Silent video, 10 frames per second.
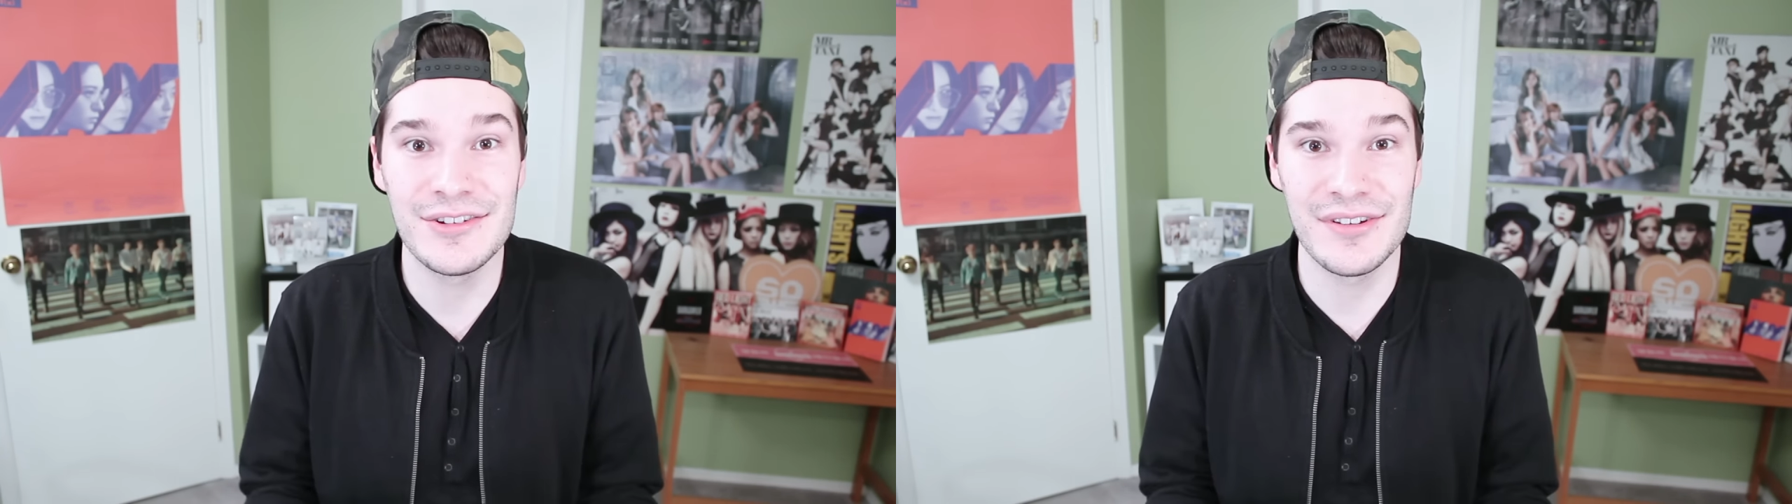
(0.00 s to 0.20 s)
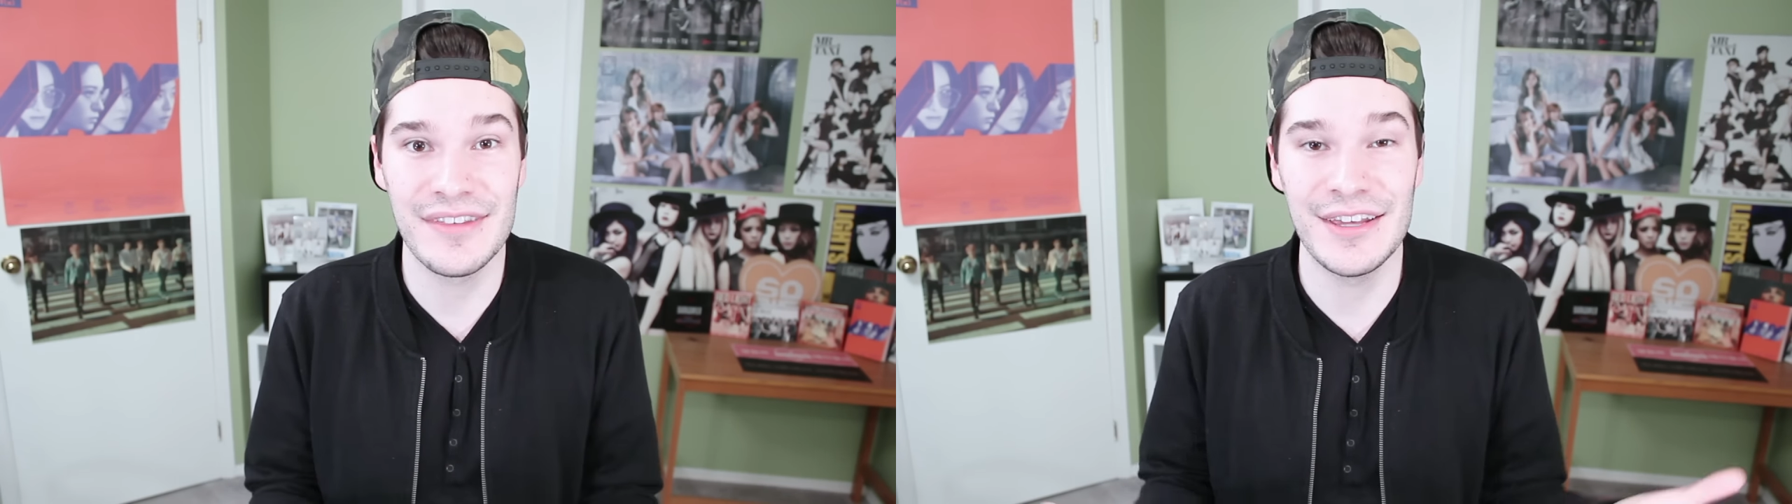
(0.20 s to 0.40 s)

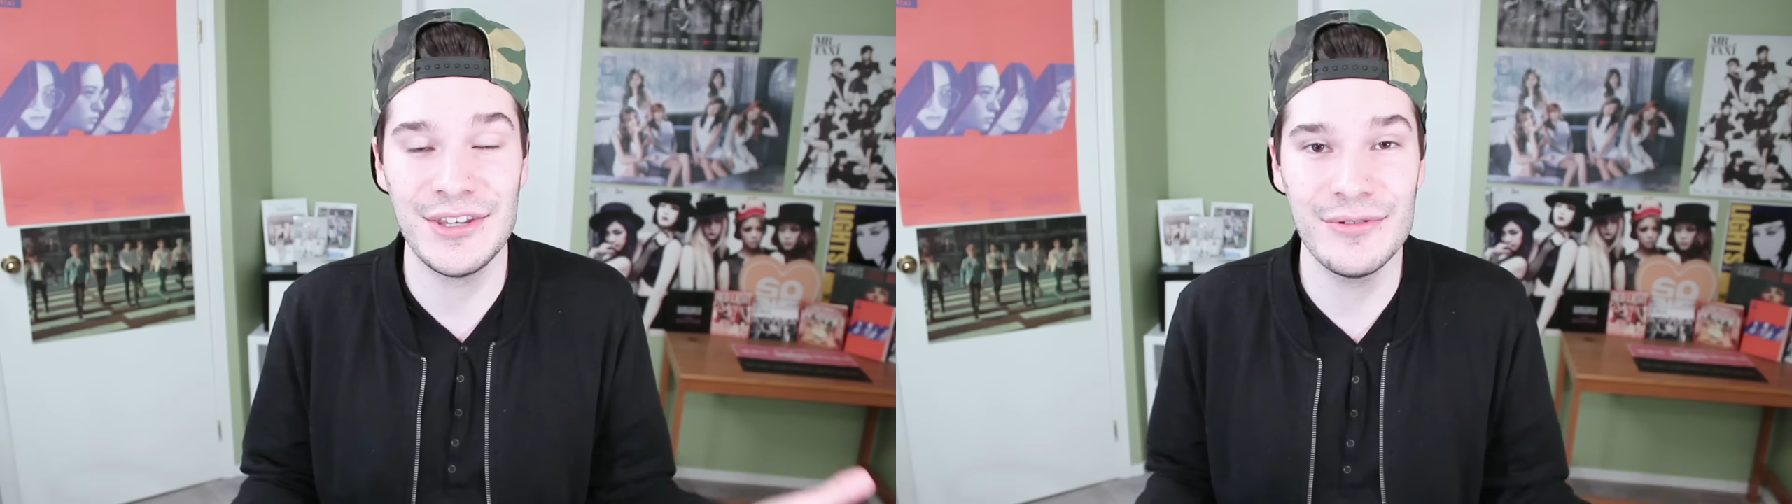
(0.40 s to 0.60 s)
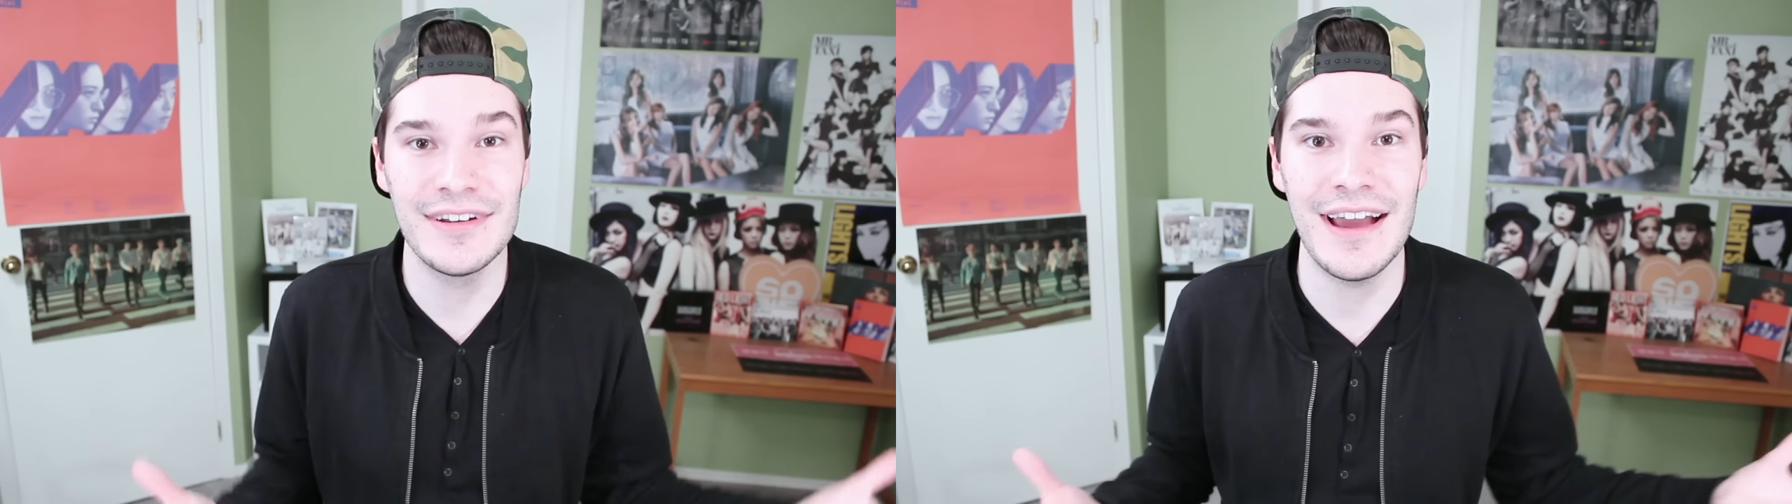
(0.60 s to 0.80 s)
just like
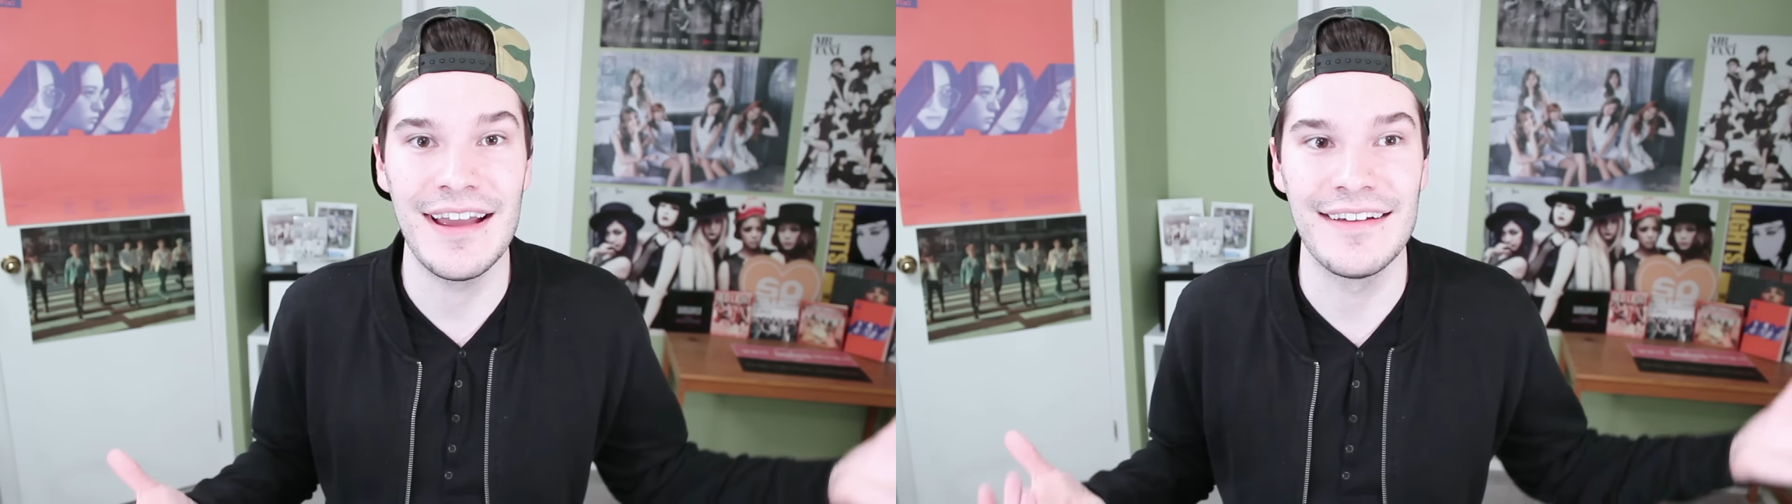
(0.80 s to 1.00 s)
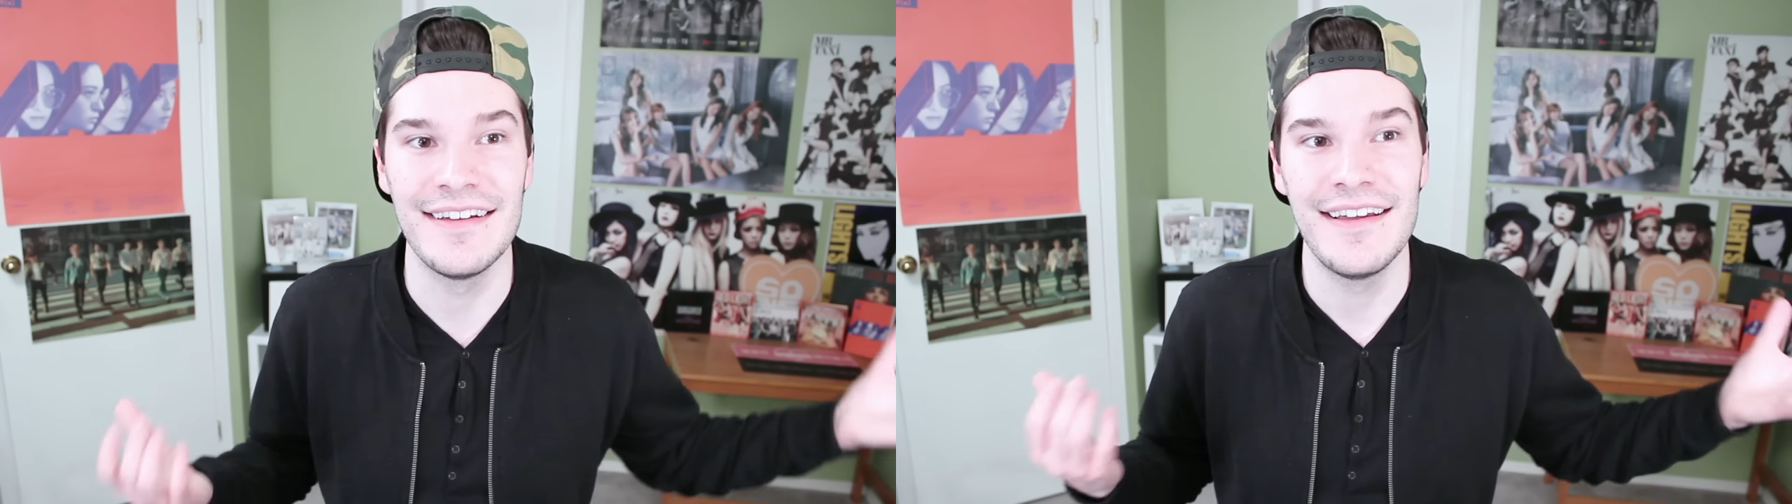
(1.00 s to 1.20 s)
you and I,